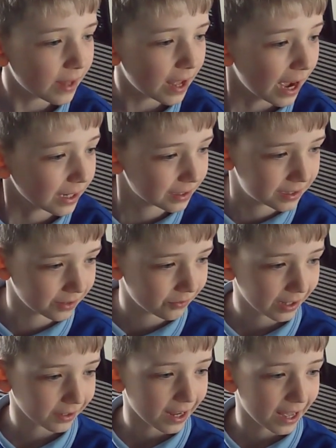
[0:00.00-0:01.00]

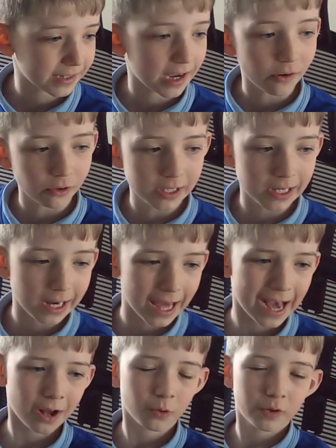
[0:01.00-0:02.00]
Xerik let out a
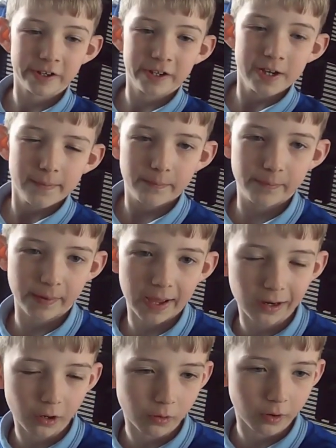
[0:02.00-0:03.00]
loud
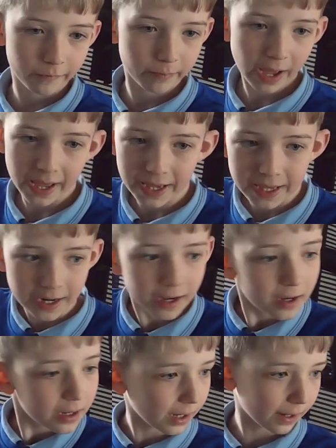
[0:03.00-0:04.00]
bellow of pain,
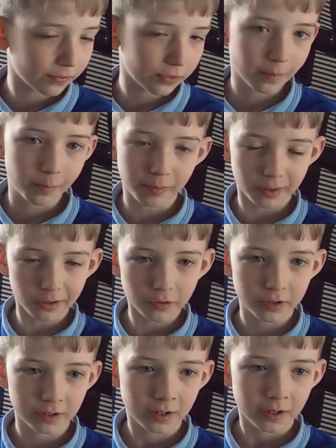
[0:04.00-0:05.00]
and the blood
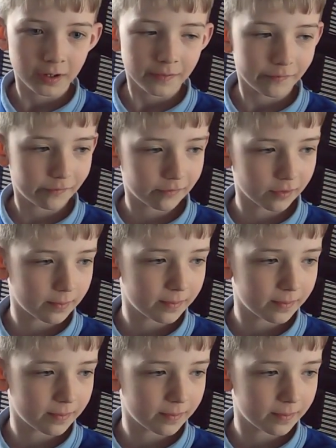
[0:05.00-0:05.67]
from